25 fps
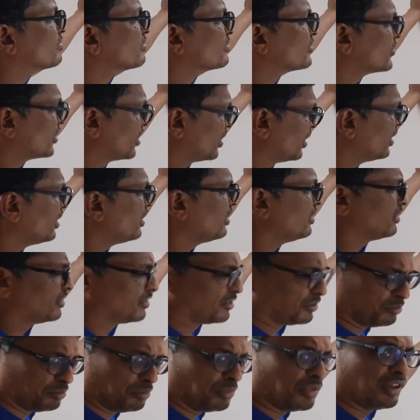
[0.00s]
Okay,
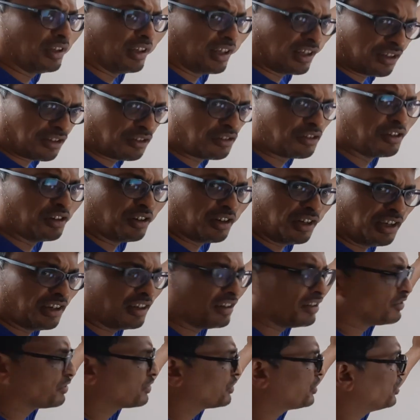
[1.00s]
simple. That we got it,
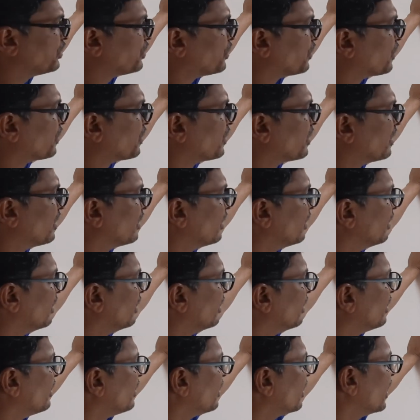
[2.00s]
of course.
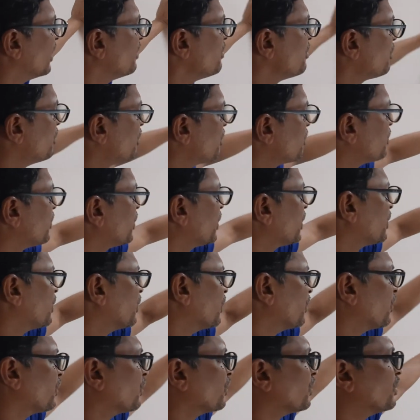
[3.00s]
Tell me from here
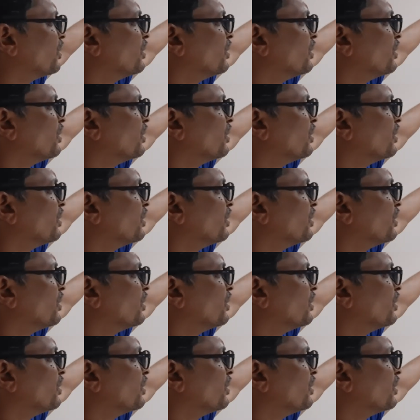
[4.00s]
also.